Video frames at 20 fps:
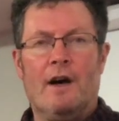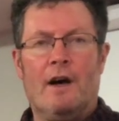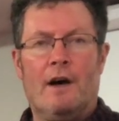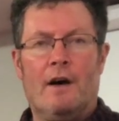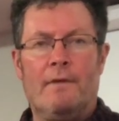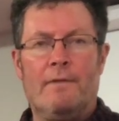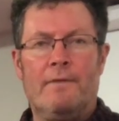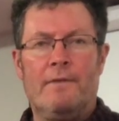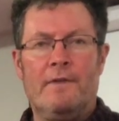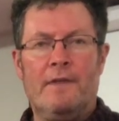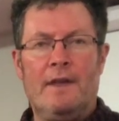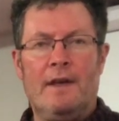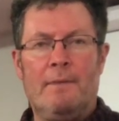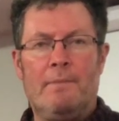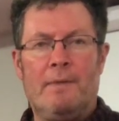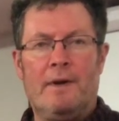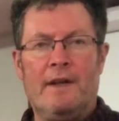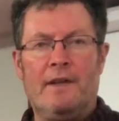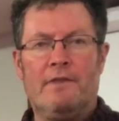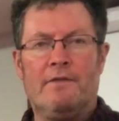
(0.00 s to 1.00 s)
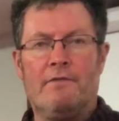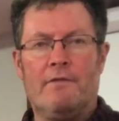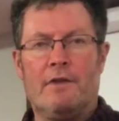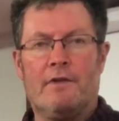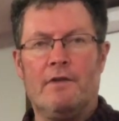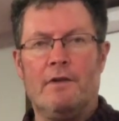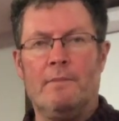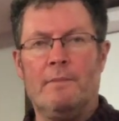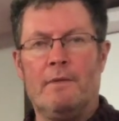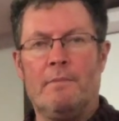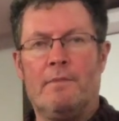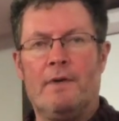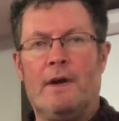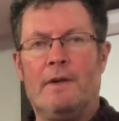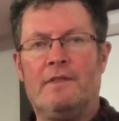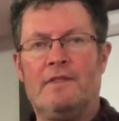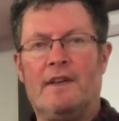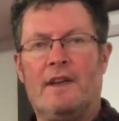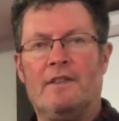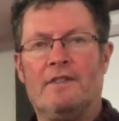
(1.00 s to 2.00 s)
of the police recruitment
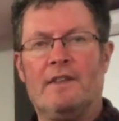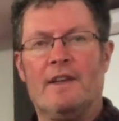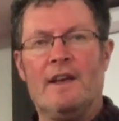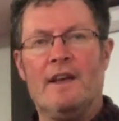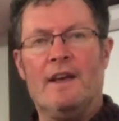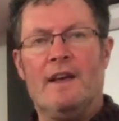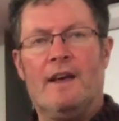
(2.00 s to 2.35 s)
process